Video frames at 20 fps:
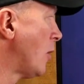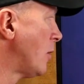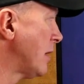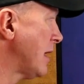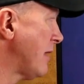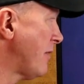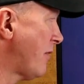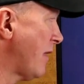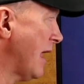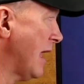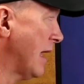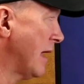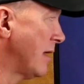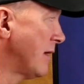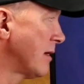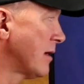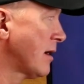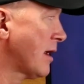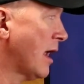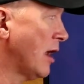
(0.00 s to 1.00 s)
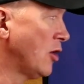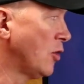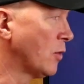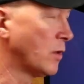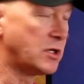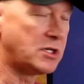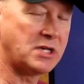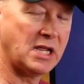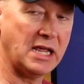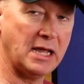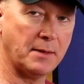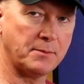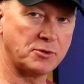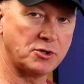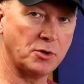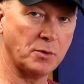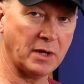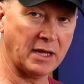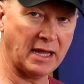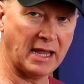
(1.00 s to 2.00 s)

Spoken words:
only then can you attempt to